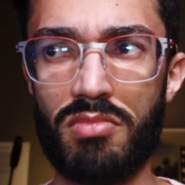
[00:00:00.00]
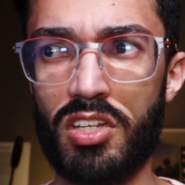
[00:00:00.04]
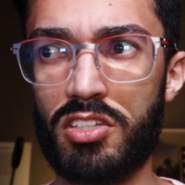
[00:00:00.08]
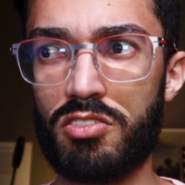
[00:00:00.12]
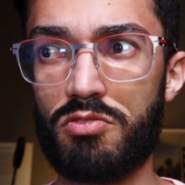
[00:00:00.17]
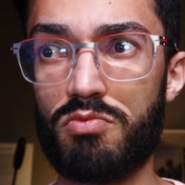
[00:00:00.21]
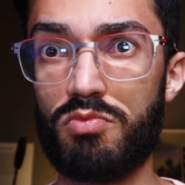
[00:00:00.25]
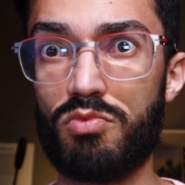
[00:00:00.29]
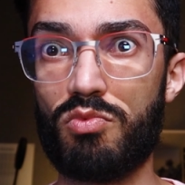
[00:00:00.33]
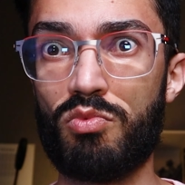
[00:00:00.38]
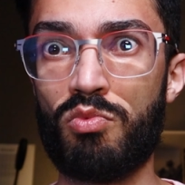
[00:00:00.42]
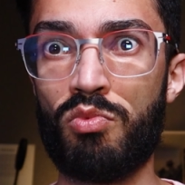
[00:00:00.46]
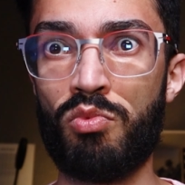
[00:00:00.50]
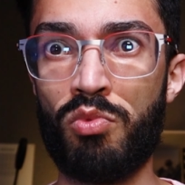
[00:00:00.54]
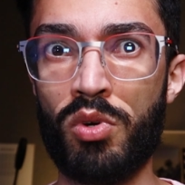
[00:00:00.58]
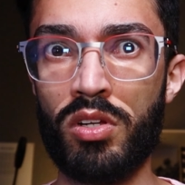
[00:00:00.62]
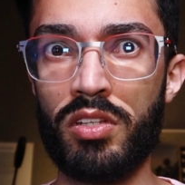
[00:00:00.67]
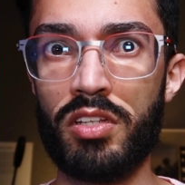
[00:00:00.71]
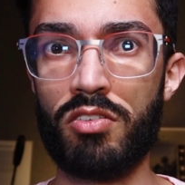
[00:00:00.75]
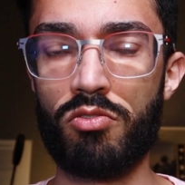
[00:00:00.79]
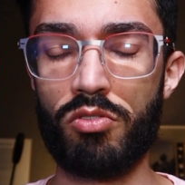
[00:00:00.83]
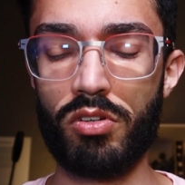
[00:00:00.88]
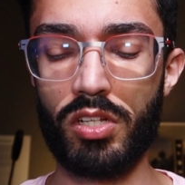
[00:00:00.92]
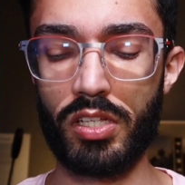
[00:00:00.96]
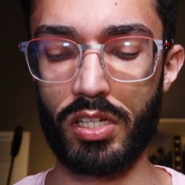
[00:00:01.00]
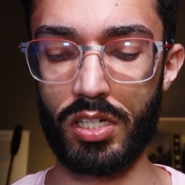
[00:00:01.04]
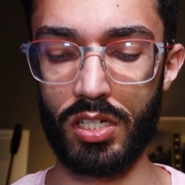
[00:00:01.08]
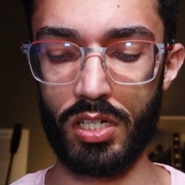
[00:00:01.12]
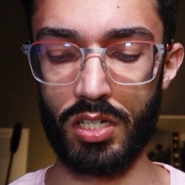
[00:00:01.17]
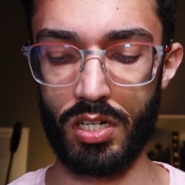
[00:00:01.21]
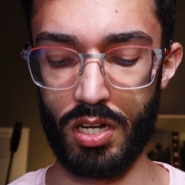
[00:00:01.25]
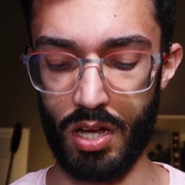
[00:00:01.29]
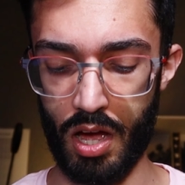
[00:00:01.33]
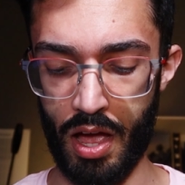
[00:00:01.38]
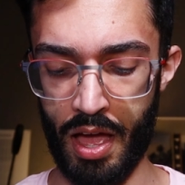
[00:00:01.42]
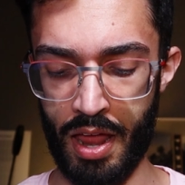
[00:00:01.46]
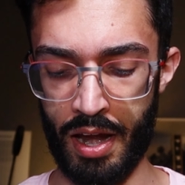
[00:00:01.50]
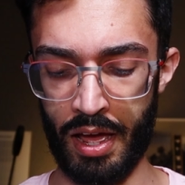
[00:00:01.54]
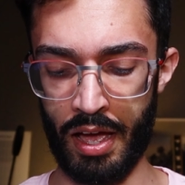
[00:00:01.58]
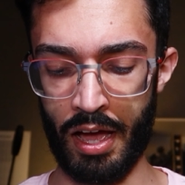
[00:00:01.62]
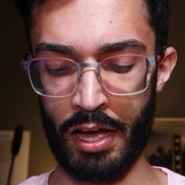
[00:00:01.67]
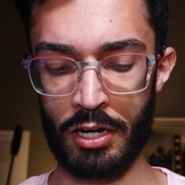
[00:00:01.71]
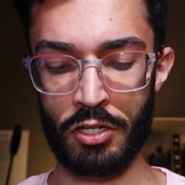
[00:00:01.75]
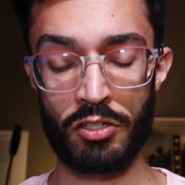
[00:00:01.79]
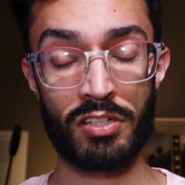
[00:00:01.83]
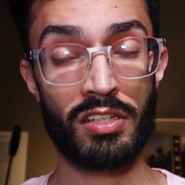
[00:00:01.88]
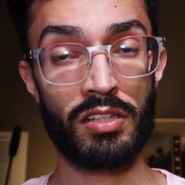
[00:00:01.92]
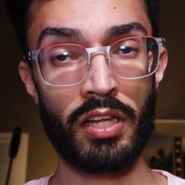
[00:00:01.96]
It's really, really good. And I
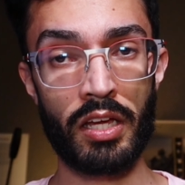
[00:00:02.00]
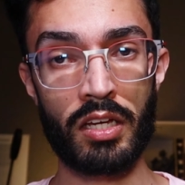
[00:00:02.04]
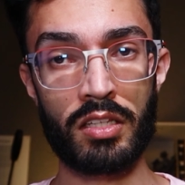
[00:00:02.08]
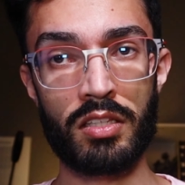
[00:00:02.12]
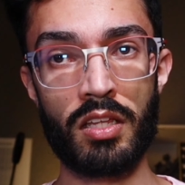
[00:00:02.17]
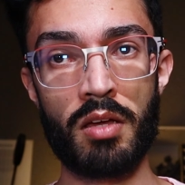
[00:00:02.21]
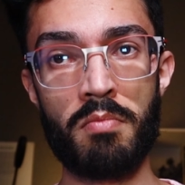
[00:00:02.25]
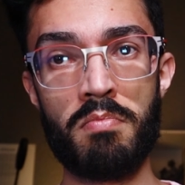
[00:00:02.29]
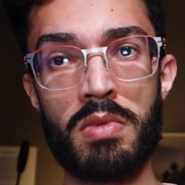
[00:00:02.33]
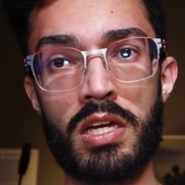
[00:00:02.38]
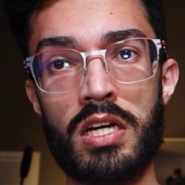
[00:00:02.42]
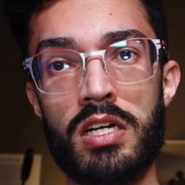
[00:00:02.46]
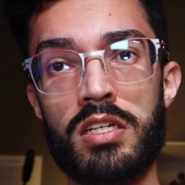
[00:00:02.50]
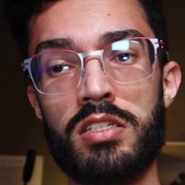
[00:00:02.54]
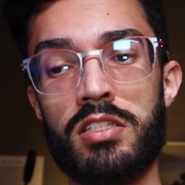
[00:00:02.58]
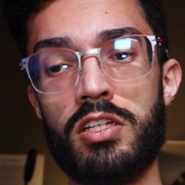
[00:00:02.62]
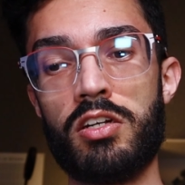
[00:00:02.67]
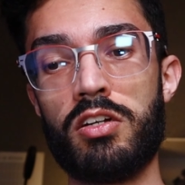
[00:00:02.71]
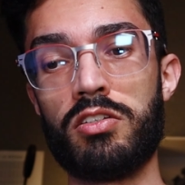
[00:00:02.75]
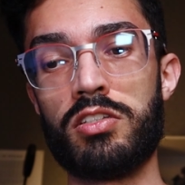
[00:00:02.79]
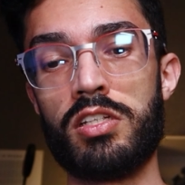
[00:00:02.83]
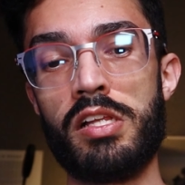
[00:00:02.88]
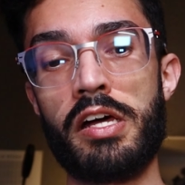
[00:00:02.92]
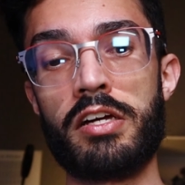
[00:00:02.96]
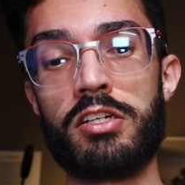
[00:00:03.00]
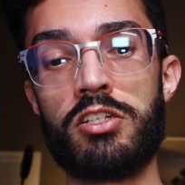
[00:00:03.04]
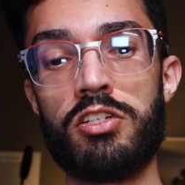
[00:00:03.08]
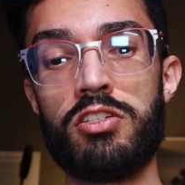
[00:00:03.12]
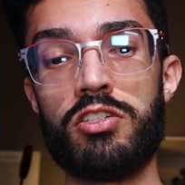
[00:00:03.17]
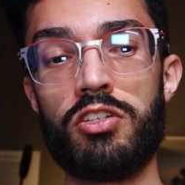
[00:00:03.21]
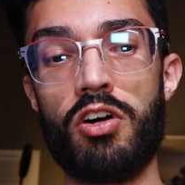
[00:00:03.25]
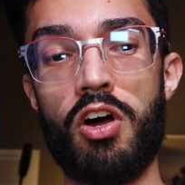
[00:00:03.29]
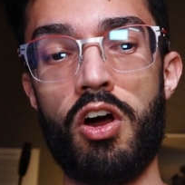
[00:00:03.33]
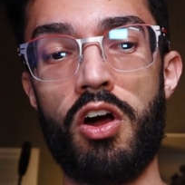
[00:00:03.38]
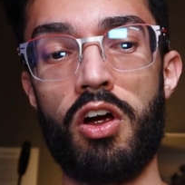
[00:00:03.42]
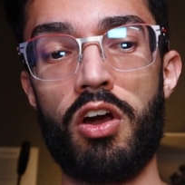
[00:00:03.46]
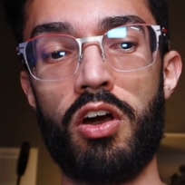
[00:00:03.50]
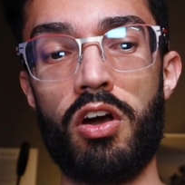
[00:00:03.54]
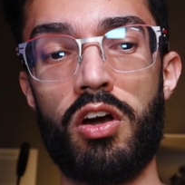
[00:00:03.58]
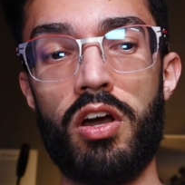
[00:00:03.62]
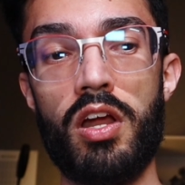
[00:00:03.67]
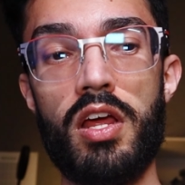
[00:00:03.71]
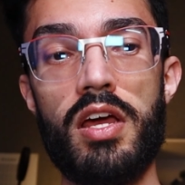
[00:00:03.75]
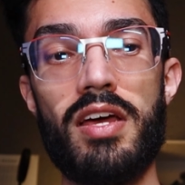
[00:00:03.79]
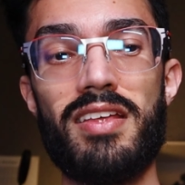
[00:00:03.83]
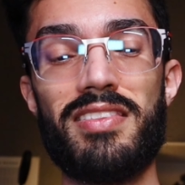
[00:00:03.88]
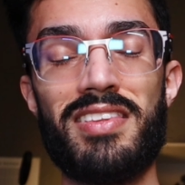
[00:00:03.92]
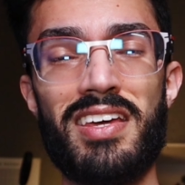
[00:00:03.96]
actually like them because their selections
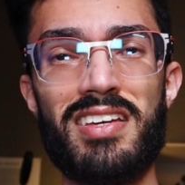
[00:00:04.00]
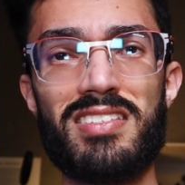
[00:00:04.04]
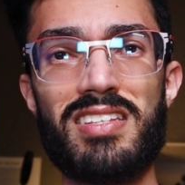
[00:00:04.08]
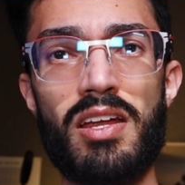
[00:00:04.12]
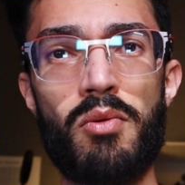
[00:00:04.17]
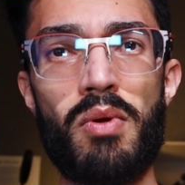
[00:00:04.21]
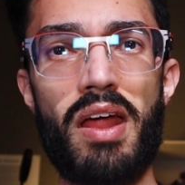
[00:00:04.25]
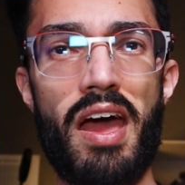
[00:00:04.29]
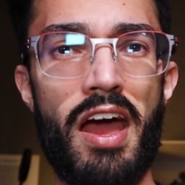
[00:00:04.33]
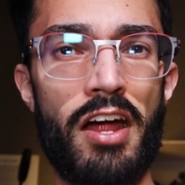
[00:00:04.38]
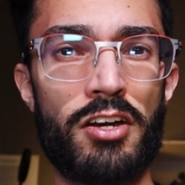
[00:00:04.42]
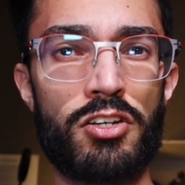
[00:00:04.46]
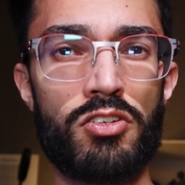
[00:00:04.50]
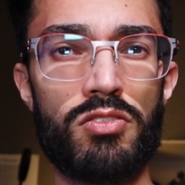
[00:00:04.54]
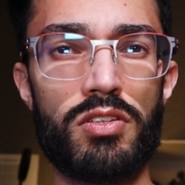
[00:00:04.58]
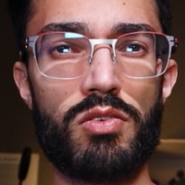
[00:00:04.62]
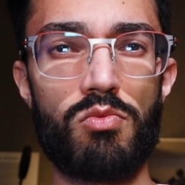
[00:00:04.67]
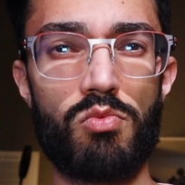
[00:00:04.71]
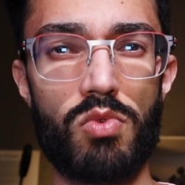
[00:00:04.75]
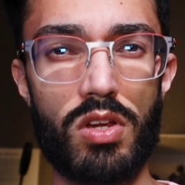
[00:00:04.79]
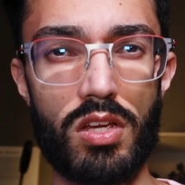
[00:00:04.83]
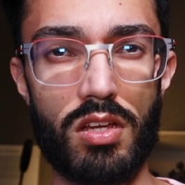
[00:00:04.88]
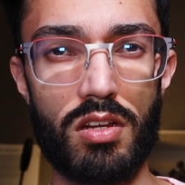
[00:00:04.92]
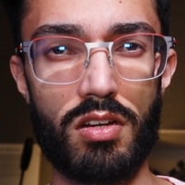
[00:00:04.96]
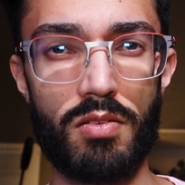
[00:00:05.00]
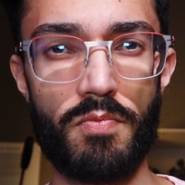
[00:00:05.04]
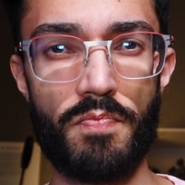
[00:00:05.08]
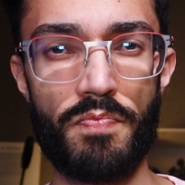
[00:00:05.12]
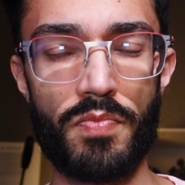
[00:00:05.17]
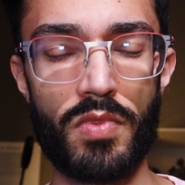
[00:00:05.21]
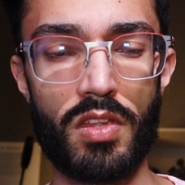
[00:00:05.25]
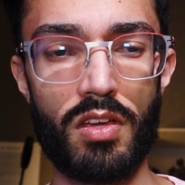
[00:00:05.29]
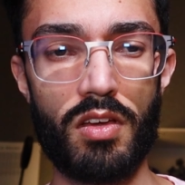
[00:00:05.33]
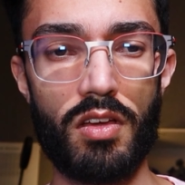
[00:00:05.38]
are things that I would actually read.